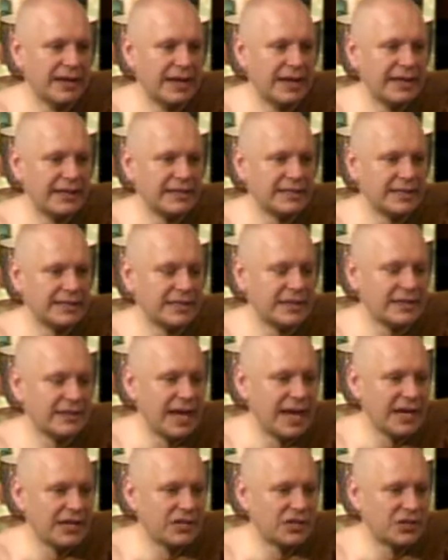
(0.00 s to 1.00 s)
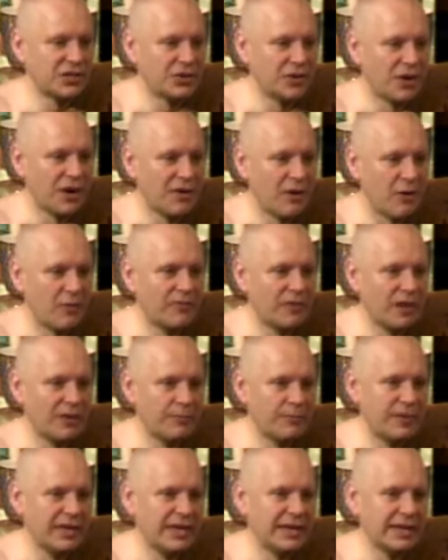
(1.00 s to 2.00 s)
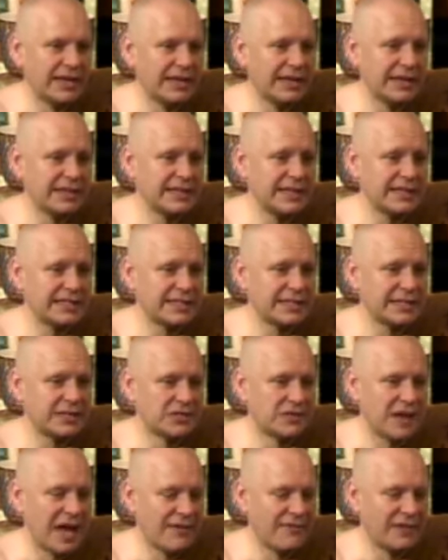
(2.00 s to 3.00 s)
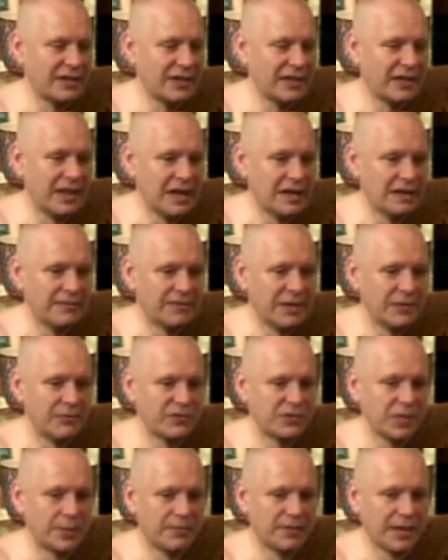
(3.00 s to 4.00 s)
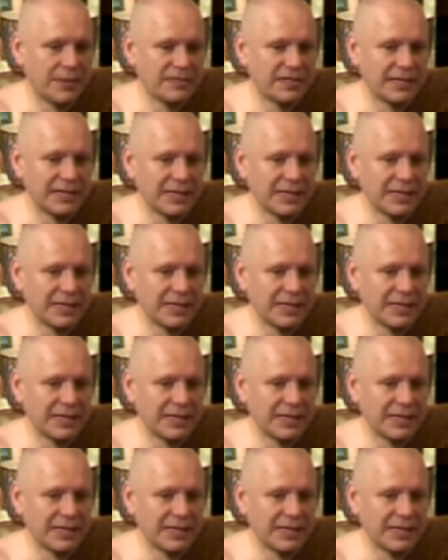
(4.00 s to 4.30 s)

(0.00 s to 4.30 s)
This is the nature of being in existence, or having a life, that we sometimes get